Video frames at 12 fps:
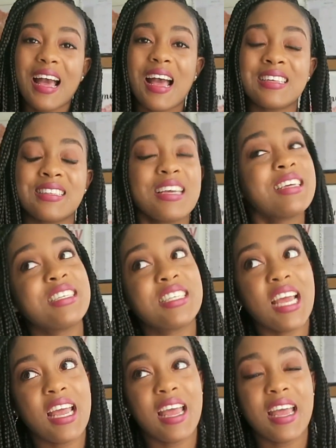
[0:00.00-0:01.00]
guys, it's
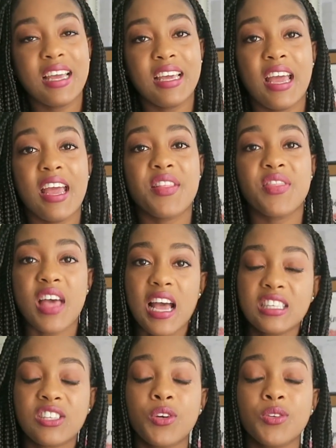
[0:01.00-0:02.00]
Jay, aka
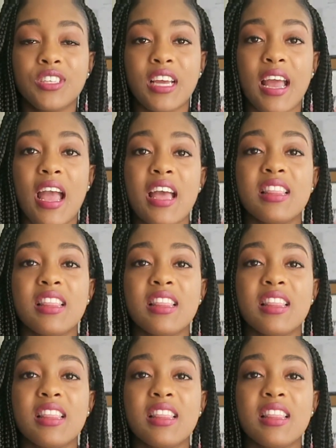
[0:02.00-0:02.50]
That's So Jay,